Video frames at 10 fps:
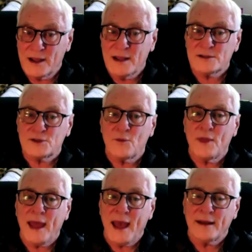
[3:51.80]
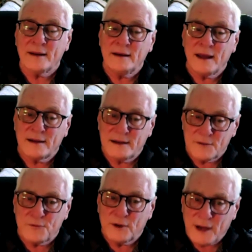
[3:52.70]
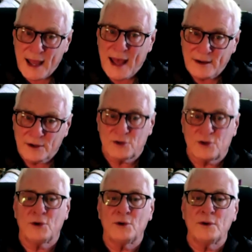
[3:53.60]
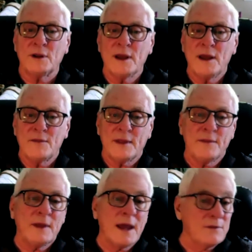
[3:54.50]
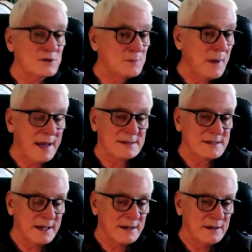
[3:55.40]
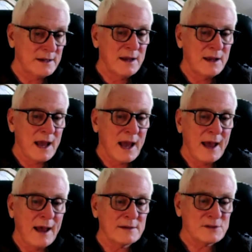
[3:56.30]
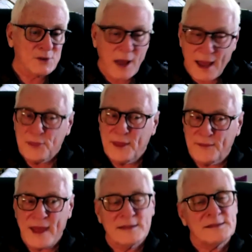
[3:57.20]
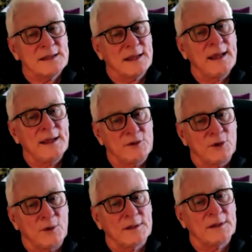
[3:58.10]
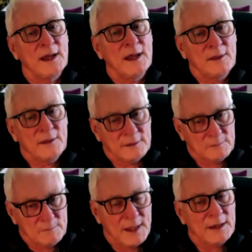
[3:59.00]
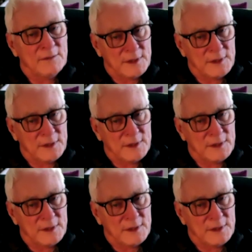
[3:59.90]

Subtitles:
So they had a different attitude than the other spies did. So I think that's the key to it. Men of a